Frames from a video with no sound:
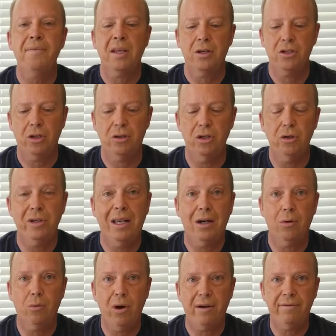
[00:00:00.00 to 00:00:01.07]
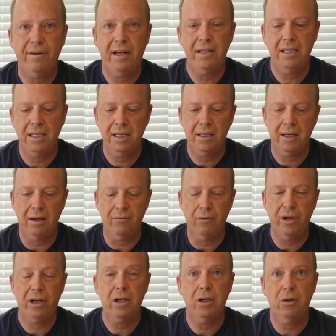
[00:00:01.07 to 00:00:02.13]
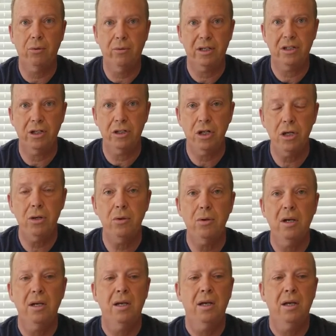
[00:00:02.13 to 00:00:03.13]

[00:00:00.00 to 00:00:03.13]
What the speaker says: so that you can get a rough idea of where to go and what to do.